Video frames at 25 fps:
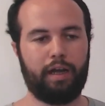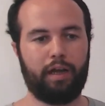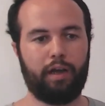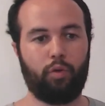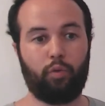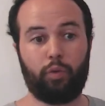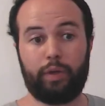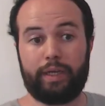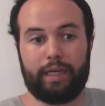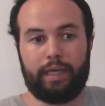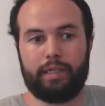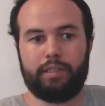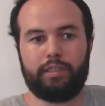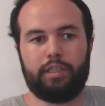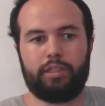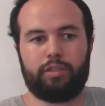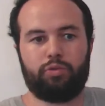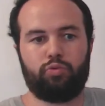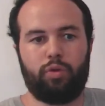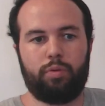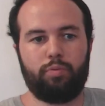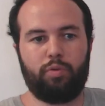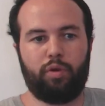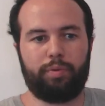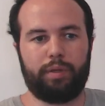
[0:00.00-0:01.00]
we can just
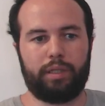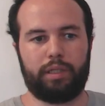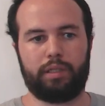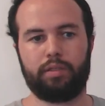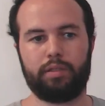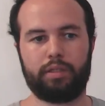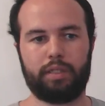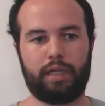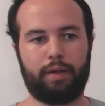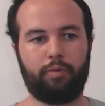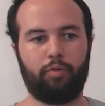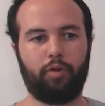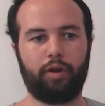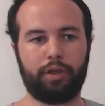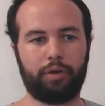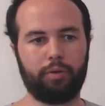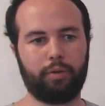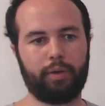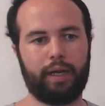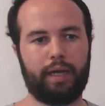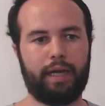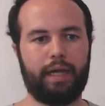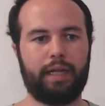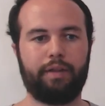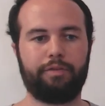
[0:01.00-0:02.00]
remove it. Same way you
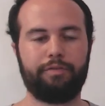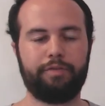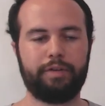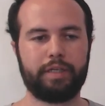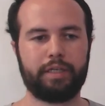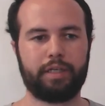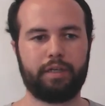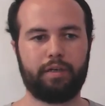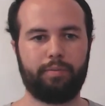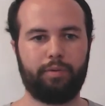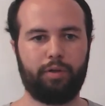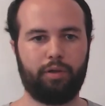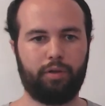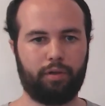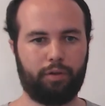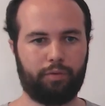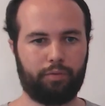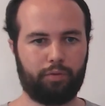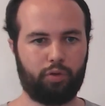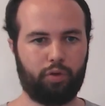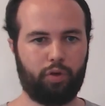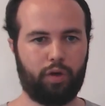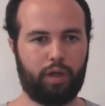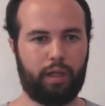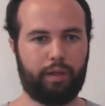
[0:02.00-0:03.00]
can add a physical volume
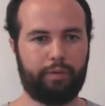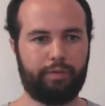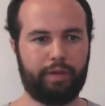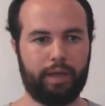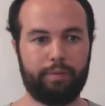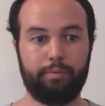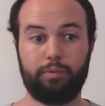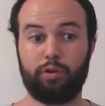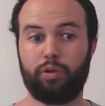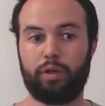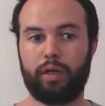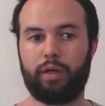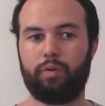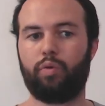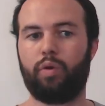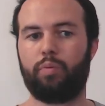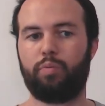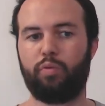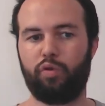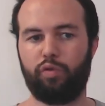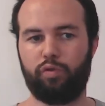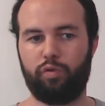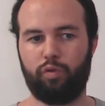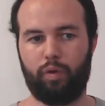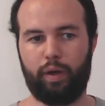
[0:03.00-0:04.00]
to LVM, you can
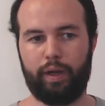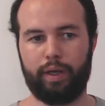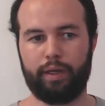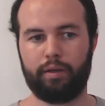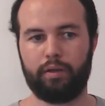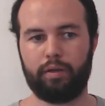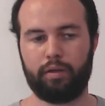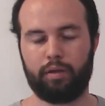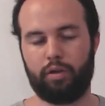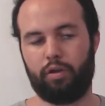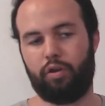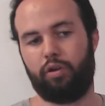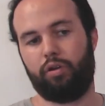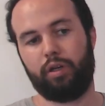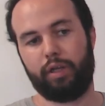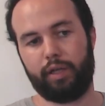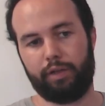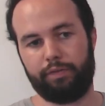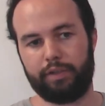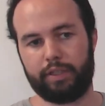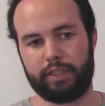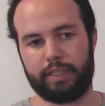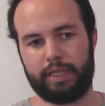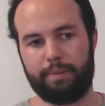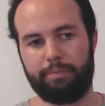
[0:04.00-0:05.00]
remove one, only if
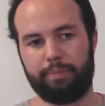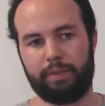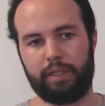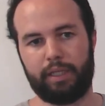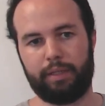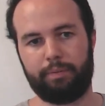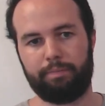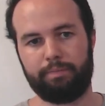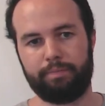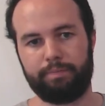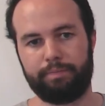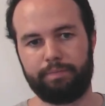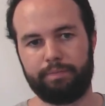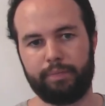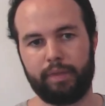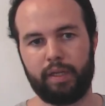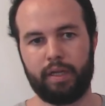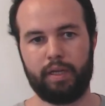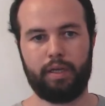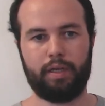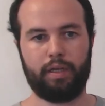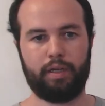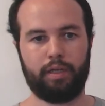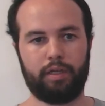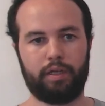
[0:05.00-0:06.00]
it's empty.
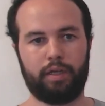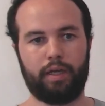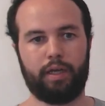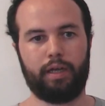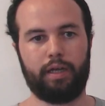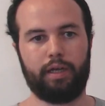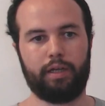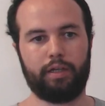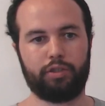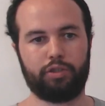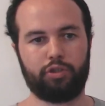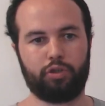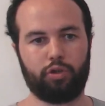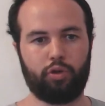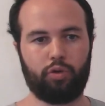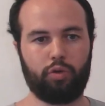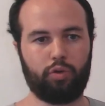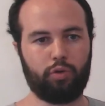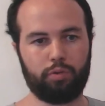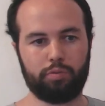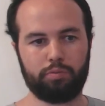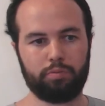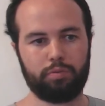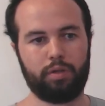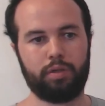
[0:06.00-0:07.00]

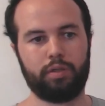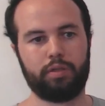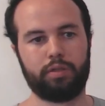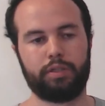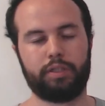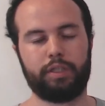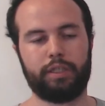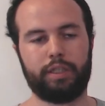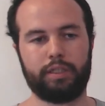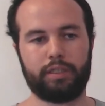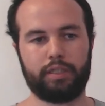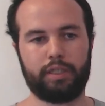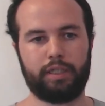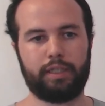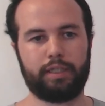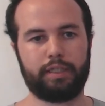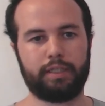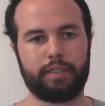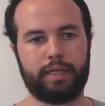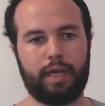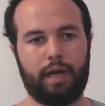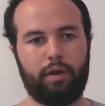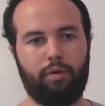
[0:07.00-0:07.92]
So since it's now